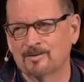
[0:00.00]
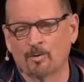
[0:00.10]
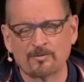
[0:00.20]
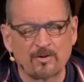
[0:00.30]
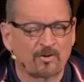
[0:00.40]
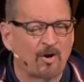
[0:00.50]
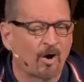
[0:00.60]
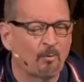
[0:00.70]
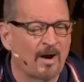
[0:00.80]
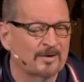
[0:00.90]
or the
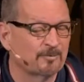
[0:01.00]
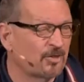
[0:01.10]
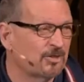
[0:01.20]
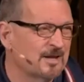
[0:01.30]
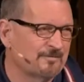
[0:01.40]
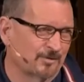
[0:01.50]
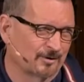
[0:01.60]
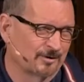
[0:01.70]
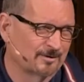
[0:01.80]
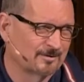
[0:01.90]
star wide receiver,
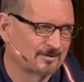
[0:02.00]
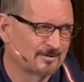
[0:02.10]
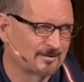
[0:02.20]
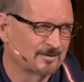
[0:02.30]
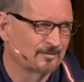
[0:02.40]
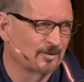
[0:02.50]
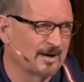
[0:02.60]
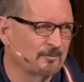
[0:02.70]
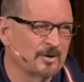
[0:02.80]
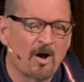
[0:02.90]

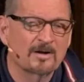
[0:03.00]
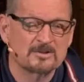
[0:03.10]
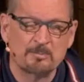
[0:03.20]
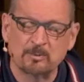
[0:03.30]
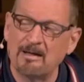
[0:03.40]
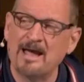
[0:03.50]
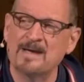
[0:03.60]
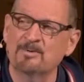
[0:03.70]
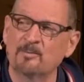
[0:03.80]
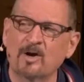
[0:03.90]
right? We all get to
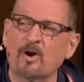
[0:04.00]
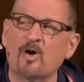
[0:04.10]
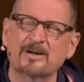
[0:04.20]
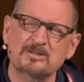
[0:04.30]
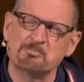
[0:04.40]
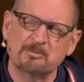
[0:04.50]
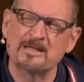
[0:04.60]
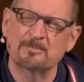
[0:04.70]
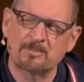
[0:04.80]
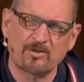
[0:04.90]
play, but we don't all get to
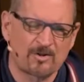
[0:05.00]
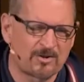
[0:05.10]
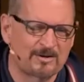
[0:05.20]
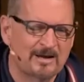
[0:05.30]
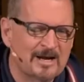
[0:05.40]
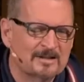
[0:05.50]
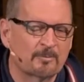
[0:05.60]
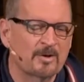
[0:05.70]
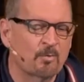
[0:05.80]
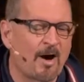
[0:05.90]
play the position
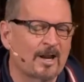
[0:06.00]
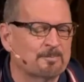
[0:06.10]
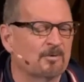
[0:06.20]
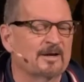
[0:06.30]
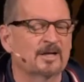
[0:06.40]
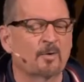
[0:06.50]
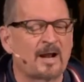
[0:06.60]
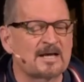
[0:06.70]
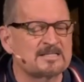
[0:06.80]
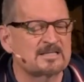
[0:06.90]
that we want to play. You know,
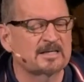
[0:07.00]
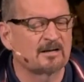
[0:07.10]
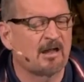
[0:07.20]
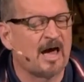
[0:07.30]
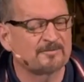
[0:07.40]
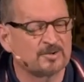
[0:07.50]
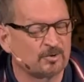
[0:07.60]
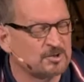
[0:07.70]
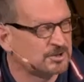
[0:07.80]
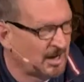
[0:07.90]
when I see it, a lot of
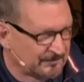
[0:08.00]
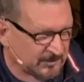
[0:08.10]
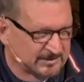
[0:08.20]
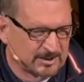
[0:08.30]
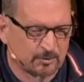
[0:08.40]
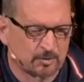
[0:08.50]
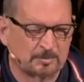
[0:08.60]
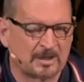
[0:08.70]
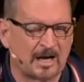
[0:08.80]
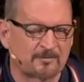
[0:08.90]
church conflict and
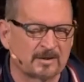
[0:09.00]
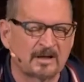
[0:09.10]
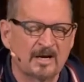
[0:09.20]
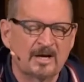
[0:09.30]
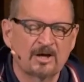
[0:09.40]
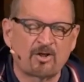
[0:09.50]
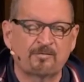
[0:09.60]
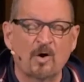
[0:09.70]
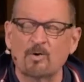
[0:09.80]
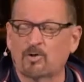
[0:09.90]
group conflict is
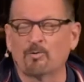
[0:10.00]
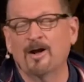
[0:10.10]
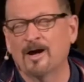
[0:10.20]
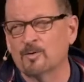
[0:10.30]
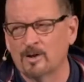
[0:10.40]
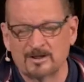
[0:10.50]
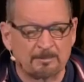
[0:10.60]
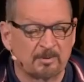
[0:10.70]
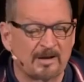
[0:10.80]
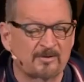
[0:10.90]
folks who are unwilling
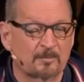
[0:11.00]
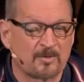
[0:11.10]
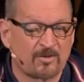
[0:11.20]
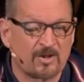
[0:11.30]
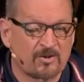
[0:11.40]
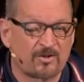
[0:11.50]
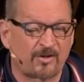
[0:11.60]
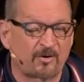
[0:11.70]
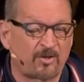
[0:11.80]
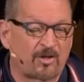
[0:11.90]
to play their positions.
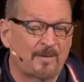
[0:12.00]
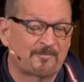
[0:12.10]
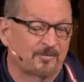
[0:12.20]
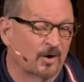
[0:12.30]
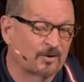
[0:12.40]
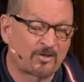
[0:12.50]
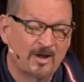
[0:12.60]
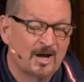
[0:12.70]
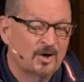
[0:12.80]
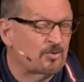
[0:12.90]
There are some folks
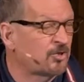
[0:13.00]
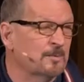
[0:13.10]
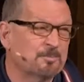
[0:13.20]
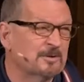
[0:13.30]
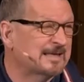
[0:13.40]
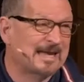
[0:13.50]
who simply